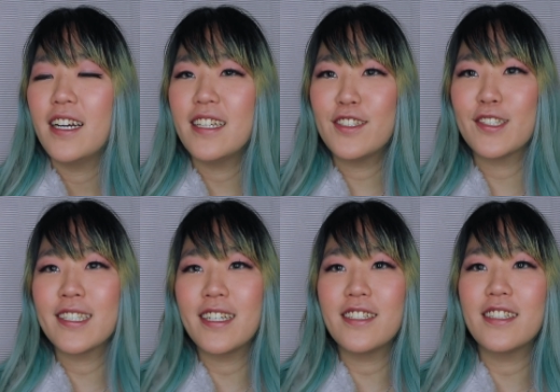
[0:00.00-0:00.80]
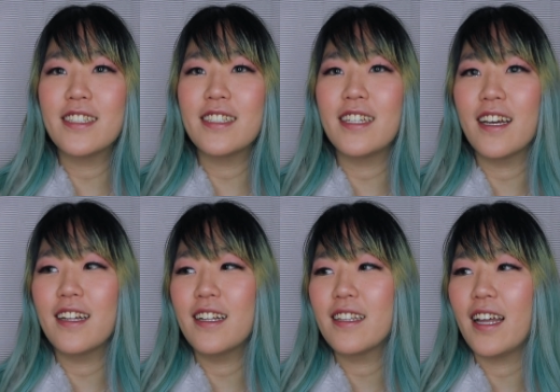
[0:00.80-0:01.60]
It's just such a
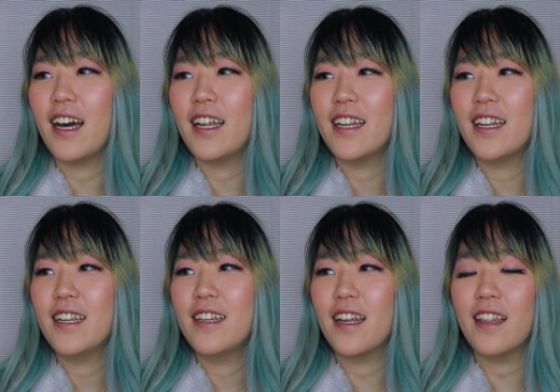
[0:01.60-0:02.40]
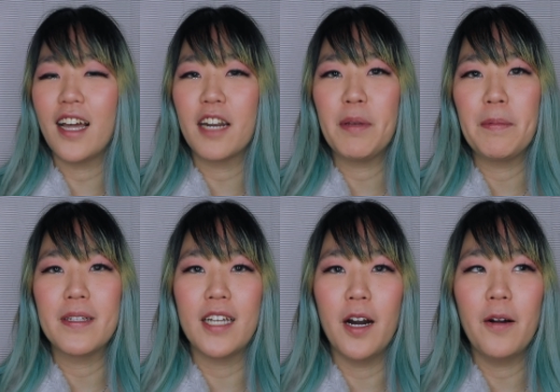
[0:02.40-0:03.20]
detail that not a lot of people
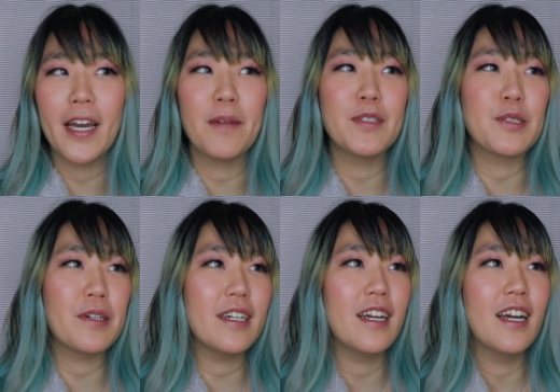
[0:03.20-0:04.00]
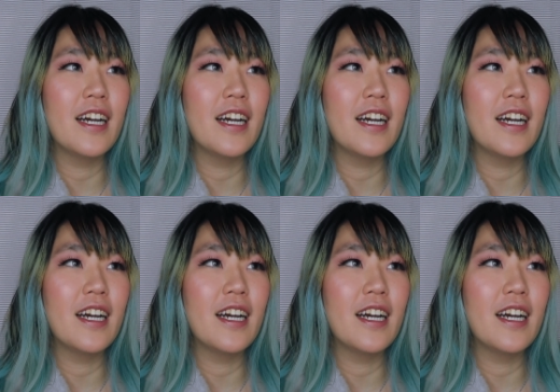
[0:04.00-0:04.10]
know and I'm sure